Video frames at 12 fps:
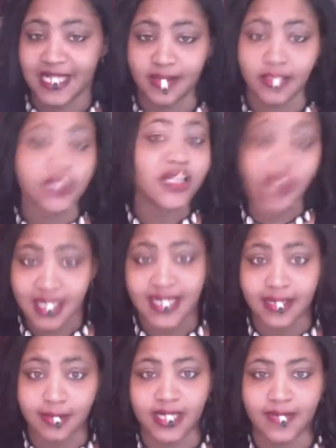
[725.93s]
You're not
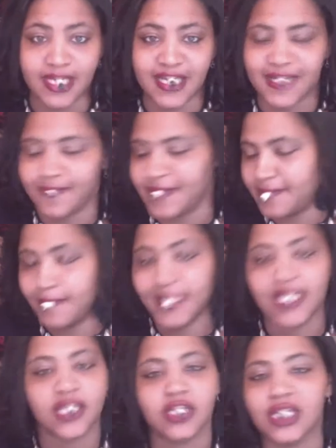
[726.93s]
going to be happy
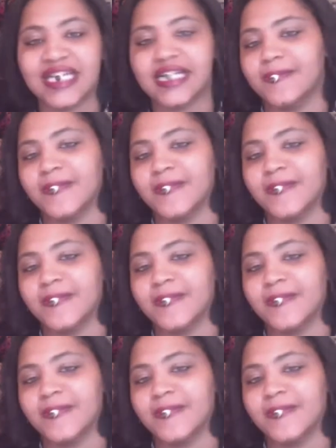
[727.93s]
because you're not gonna